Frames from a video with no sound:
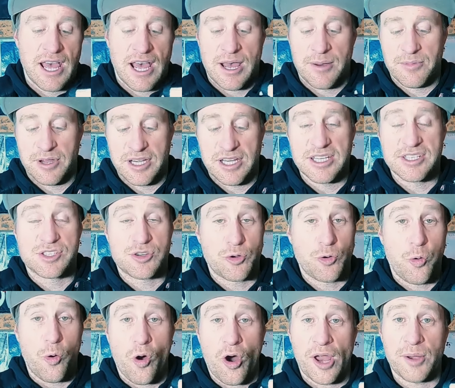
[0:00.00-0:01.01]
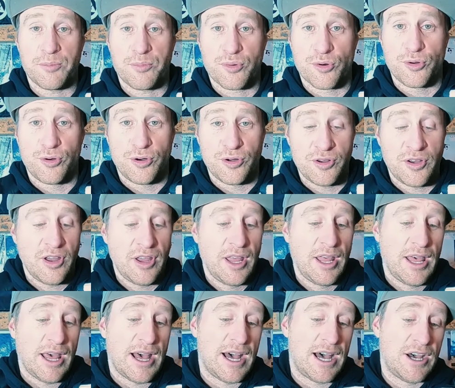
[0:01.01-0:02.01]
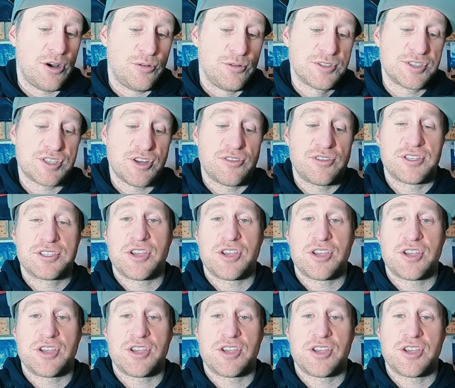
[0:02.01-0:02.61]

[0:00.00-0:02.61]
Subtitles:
It is quite broad. Also,